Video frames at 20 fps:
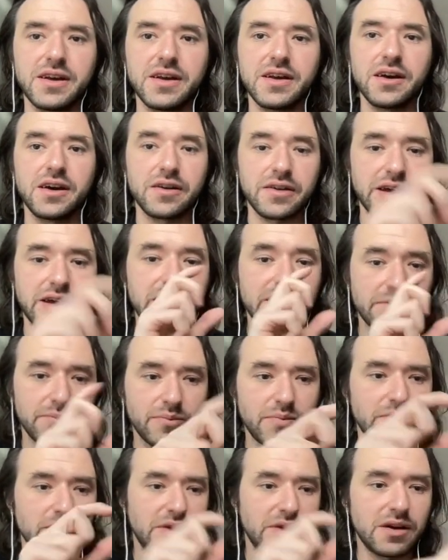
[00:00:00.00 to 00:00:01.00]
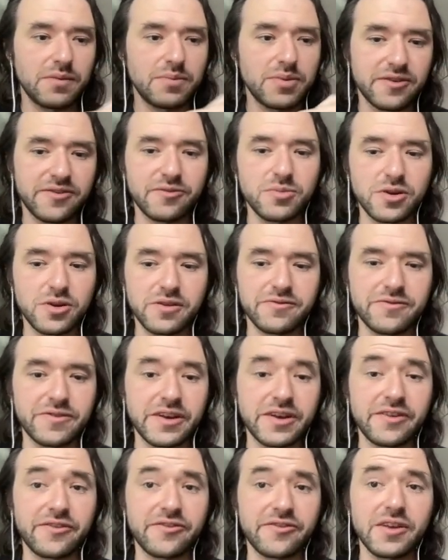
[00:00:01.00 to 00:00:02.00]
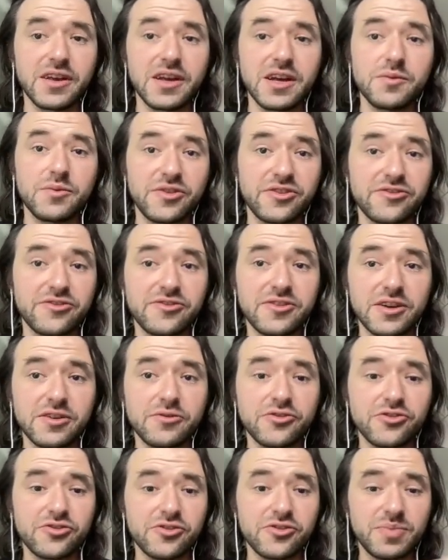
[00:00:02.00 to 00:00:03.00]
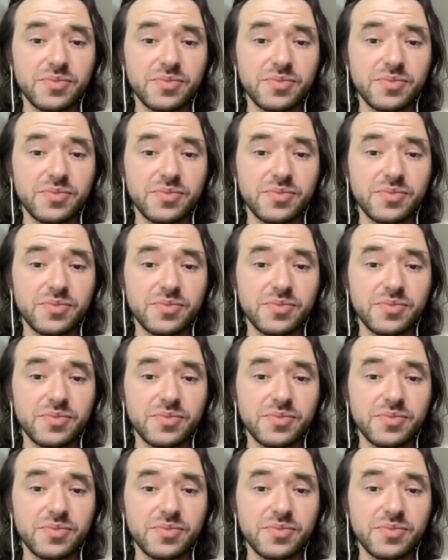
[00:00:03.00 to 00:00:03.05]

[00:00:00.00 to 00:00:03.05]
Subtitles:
okay, couple of smaller things, we still should be